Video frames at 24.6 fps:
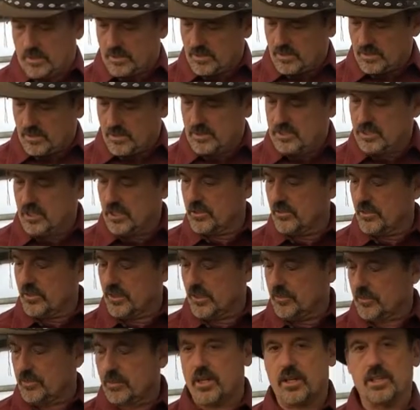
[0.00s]
Continuing our
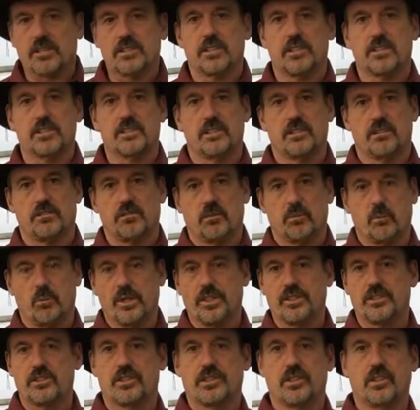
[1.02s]
process of
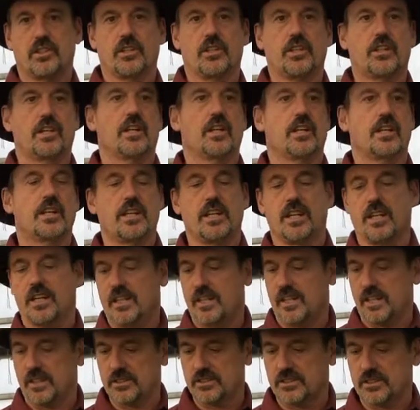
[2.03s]
winter
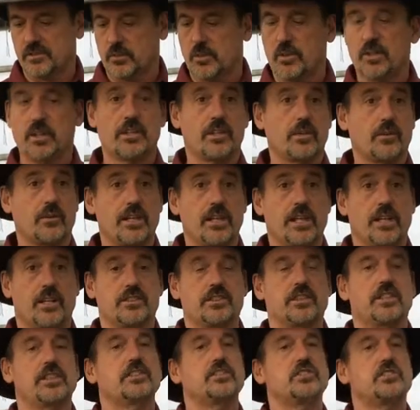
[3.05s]
cuttings, we're in the greenhouse.
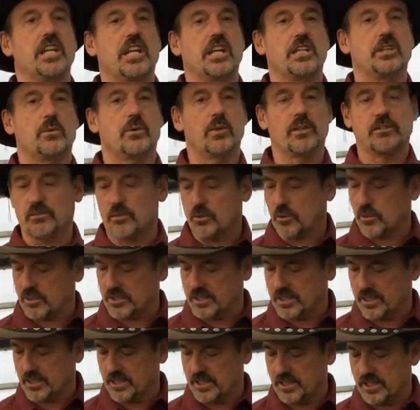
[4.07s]
It is January
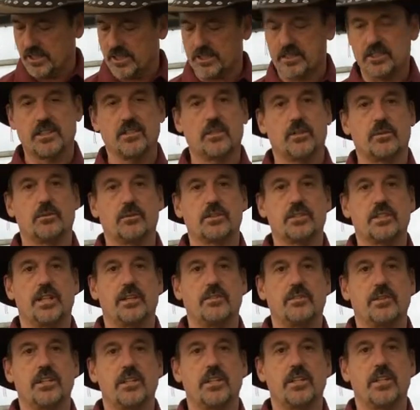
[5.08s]
14th, not the normal time of
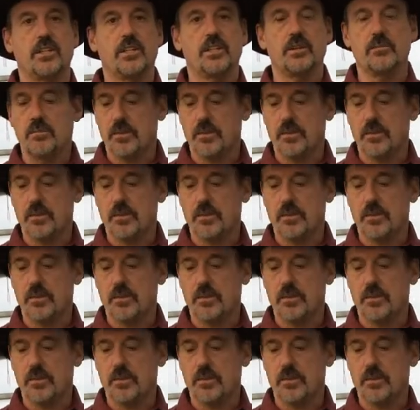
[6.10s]
the year.